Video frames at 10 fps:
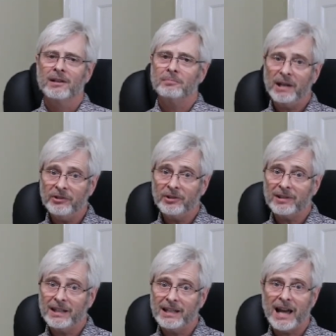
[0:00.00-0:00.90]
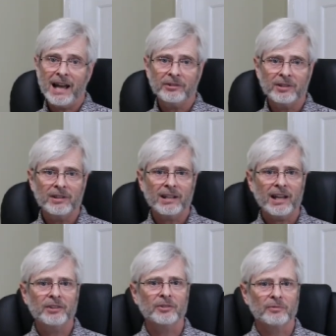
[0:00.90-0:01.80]
Basically, as in the
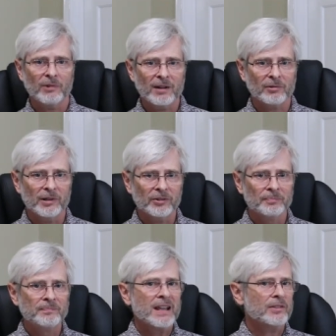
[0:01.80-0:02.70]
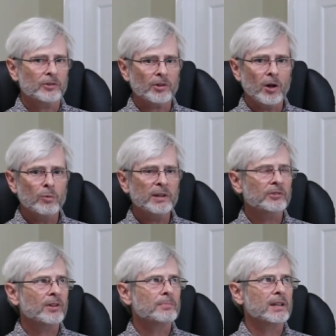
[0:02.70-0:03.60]
case of reverence, there's always
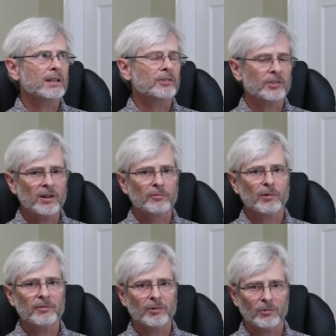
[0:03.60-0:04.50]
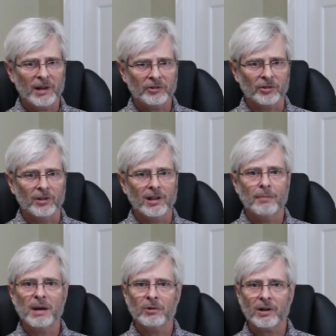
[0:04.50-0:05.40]
something self-referential
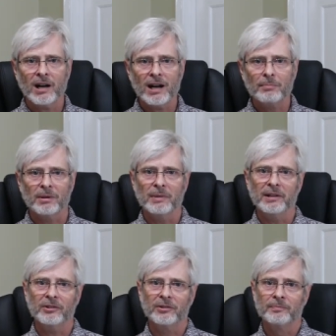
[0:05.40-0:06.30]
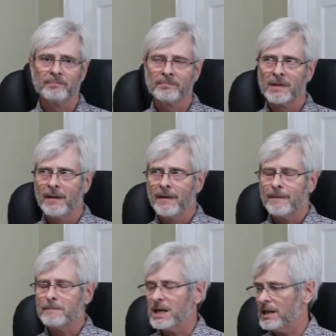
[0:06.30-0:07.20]
about compliments.
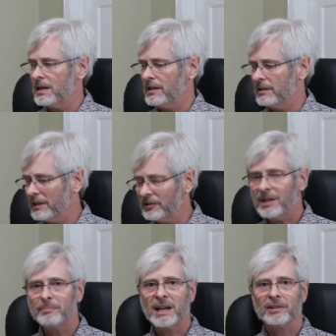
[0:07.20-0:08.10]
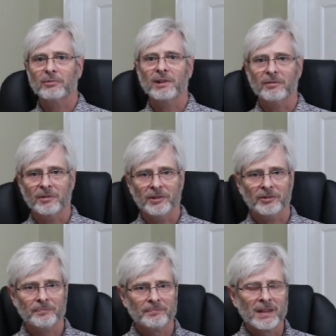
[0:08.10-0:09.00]
But let's get back to
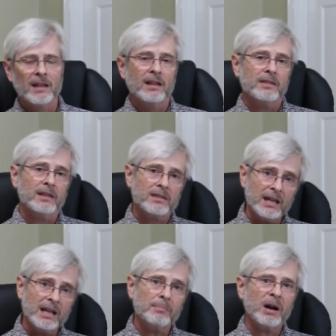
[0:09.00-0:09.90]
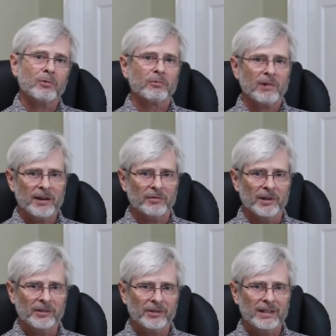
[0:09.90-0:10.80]
reverence. The thing about
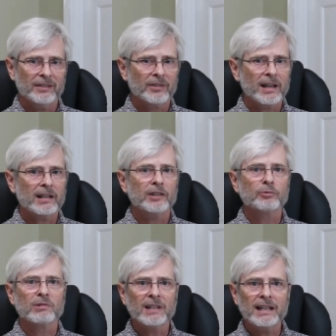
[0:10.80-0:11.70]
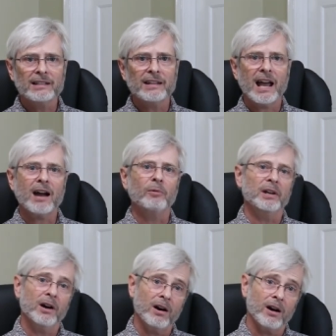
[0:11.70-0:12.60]
reverence is that it's related to how we
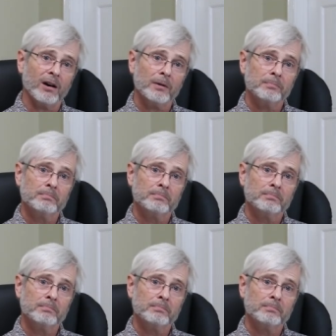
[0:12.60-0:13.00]
are,